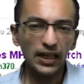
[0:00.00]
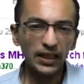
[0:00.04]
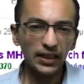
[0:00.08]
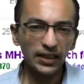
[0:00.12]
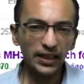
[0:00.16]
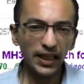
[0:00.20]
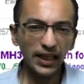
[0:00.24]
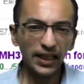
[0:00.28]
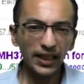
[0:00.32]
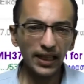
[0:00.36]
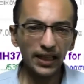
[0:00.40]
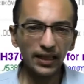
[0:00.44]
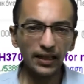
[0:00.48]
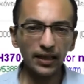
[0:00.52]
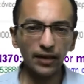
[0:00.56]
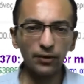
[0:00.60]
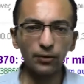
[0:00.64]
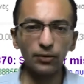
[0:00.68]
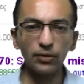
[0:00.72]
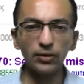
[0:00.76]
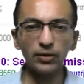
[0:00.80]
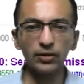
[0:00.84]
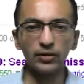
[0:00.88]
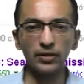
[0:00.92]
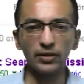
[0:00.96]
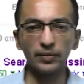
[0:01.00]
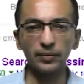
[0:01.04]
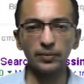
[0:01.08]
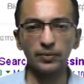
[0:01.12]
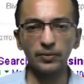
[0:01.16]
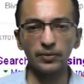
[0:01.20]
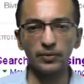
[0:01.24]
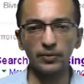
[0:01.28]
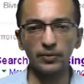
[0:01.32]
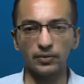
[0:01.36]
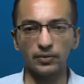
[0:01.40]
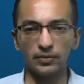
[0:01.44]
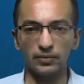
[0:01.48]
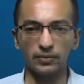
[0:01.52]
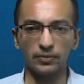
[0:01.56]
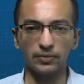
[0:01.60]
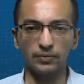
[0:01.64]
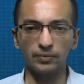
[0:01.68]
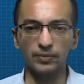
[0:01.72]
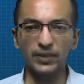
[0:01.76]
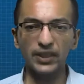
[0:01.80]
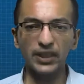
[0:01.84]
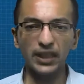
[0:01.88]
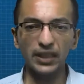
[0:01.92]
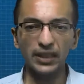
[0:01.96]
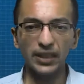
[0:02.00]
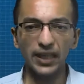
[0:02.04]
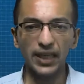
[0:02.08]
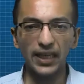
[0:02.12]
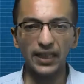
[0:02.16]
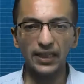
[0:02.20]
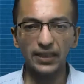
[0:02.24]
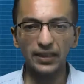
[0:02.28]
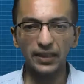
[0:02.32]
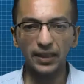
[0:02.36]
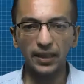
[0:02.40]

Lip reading: Taking a look on a meta tag,